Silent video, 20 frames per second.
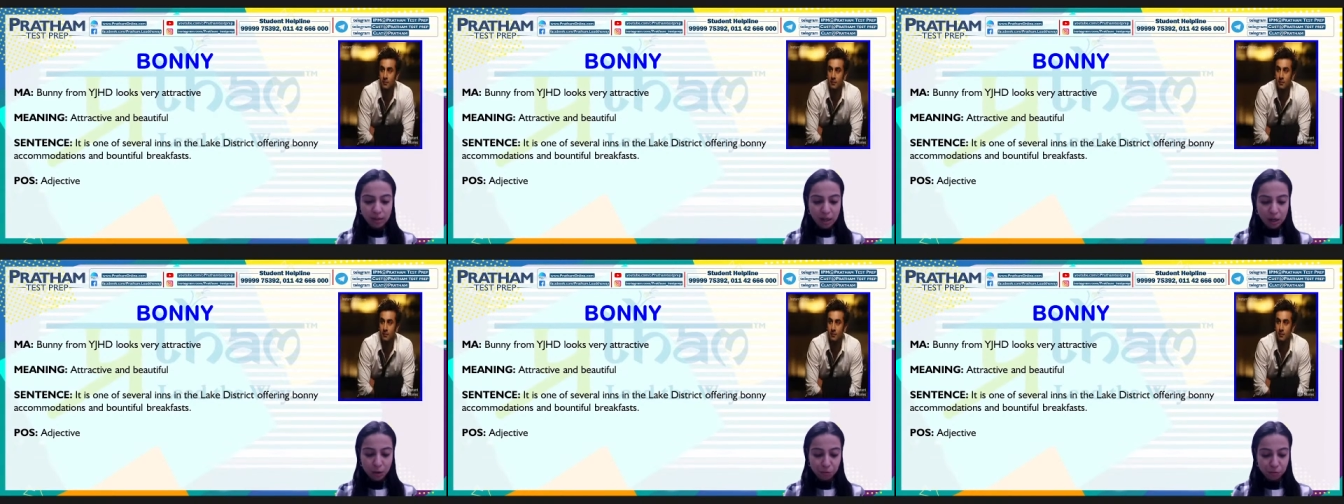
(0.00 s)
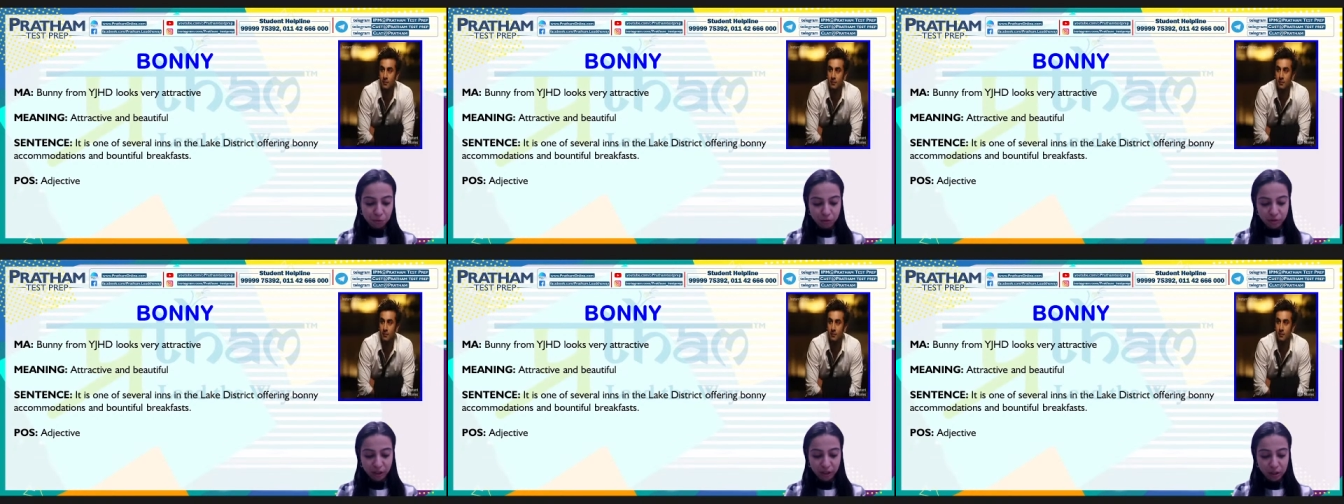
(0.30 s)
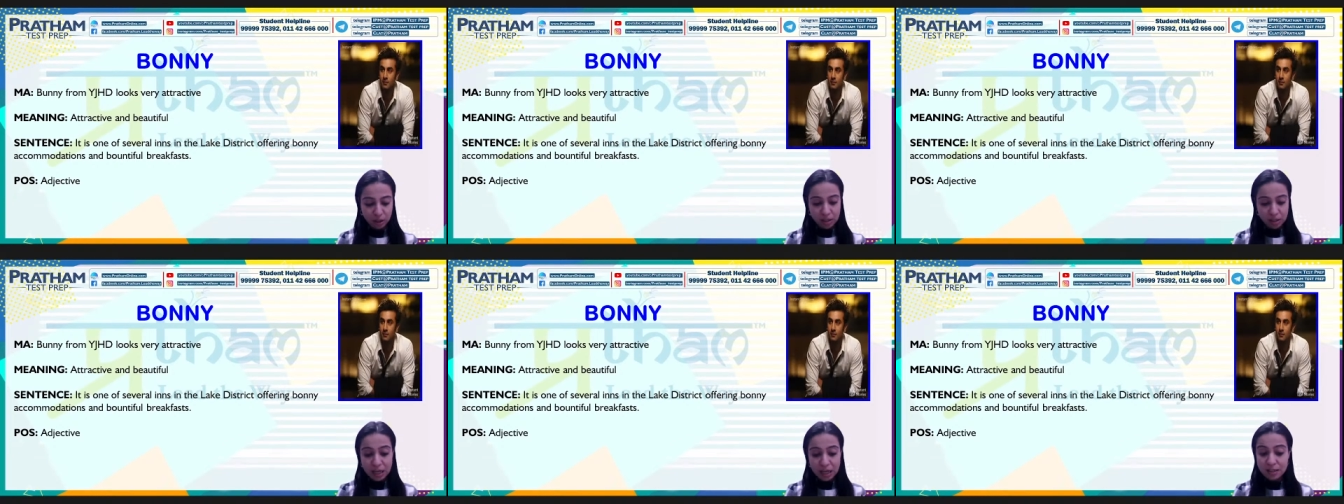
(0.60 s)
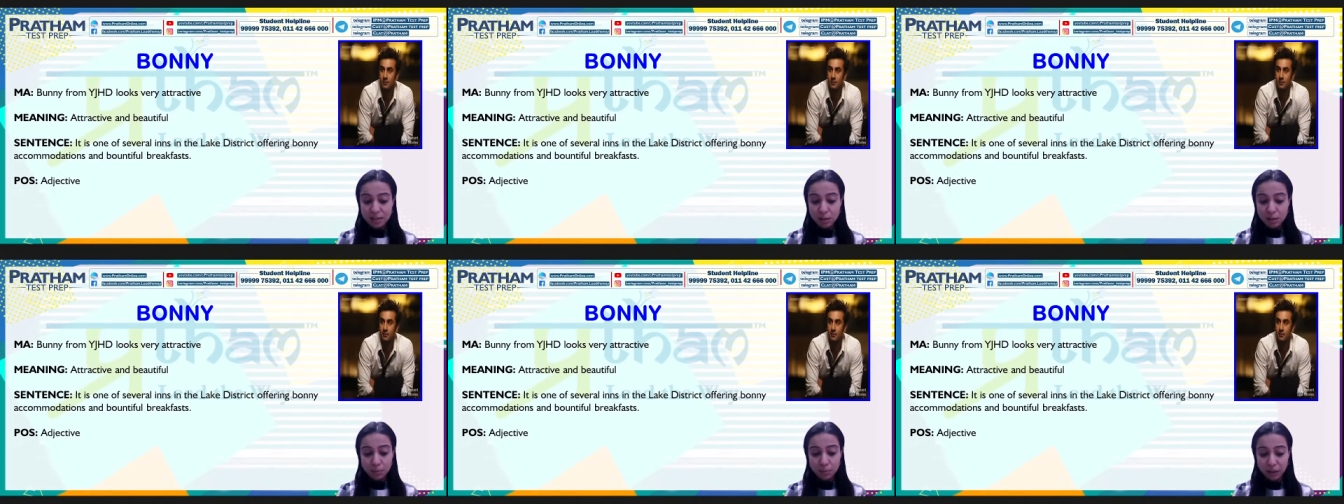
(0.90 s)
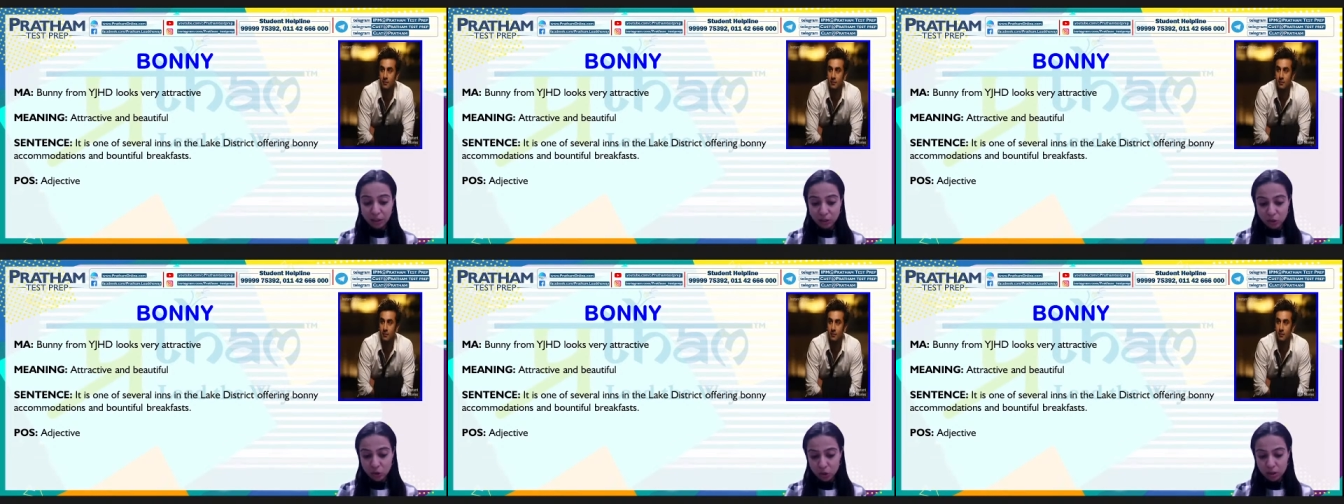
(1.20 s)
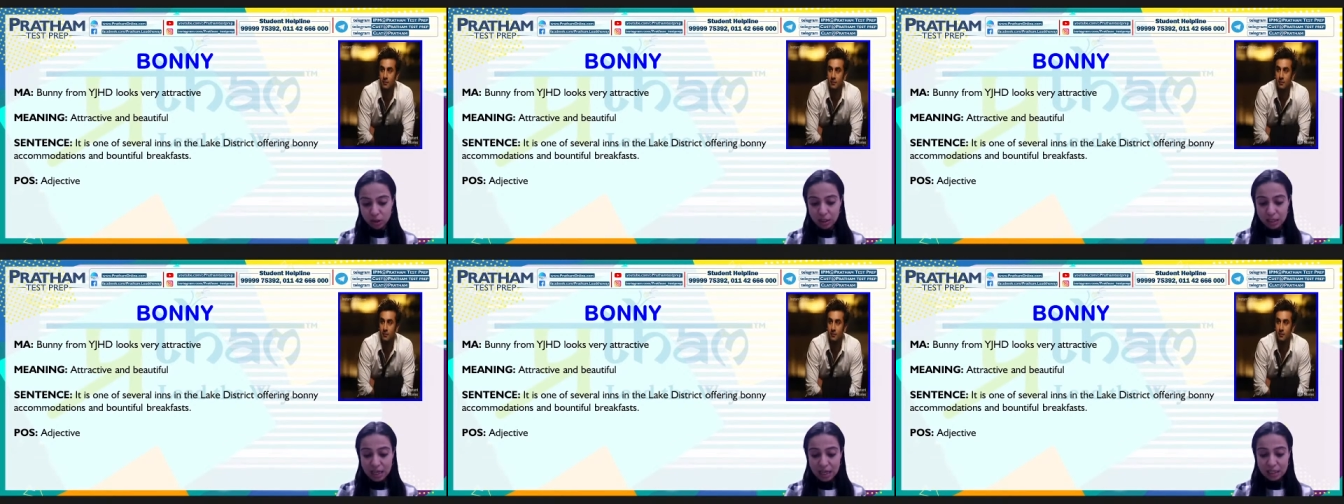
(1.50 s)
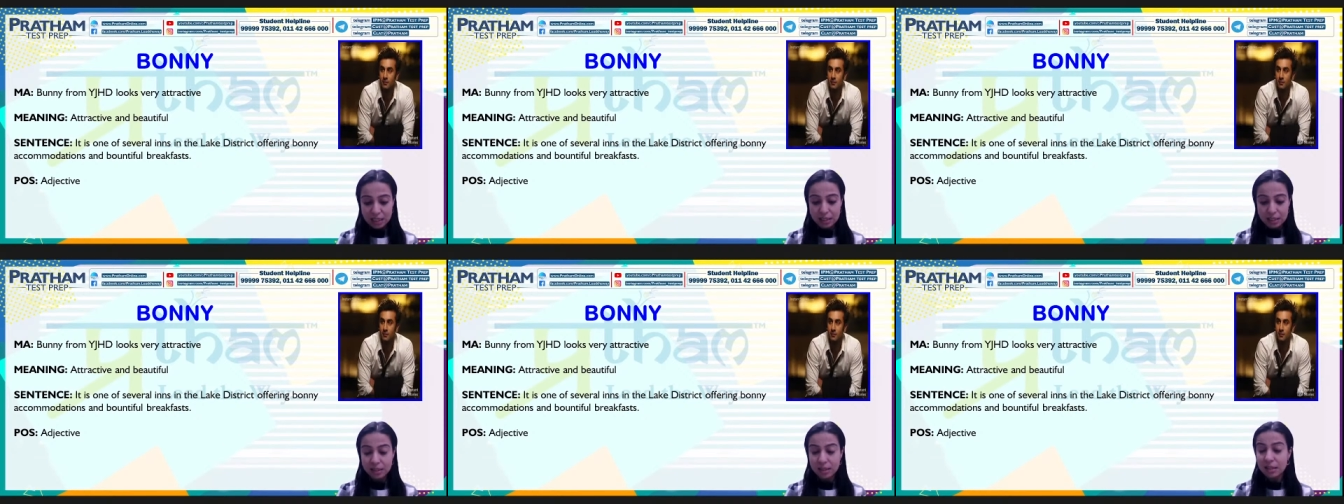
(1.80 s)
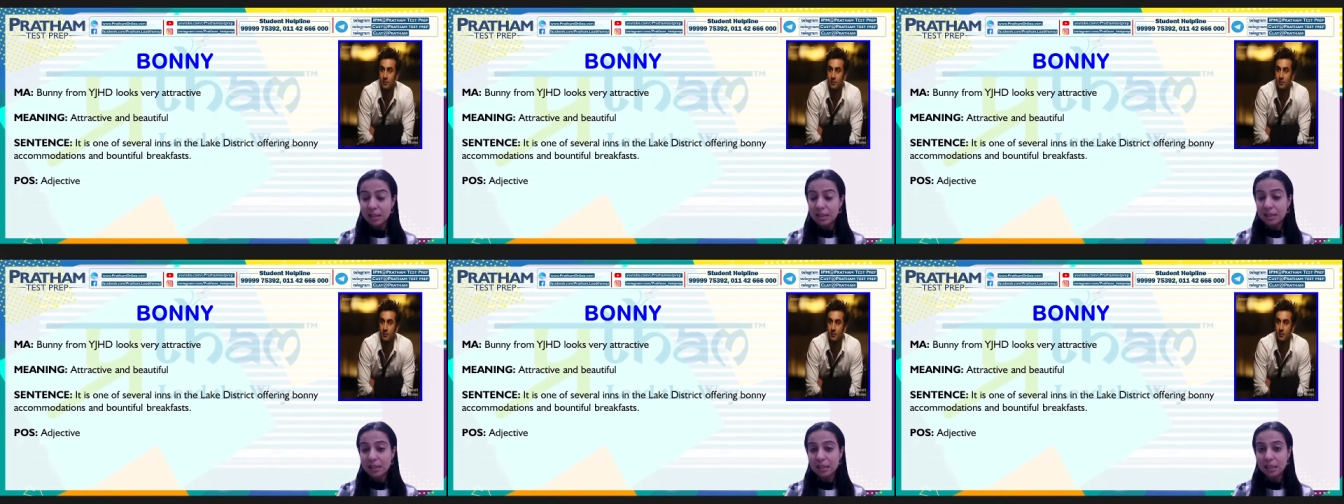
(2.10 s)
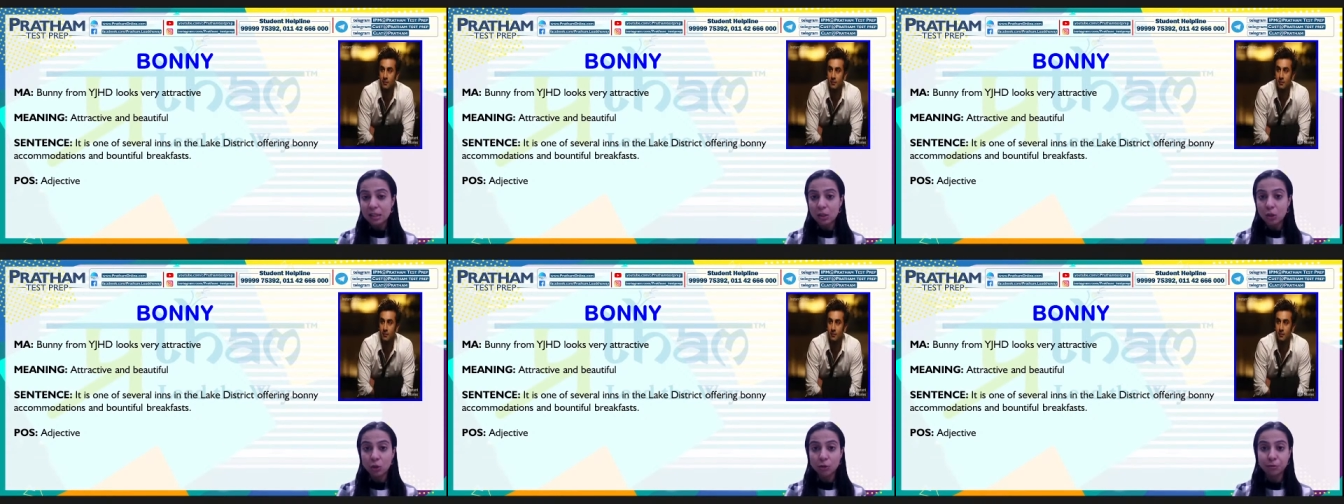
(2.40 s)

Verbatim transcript: Now if you recognize the picture, that is a still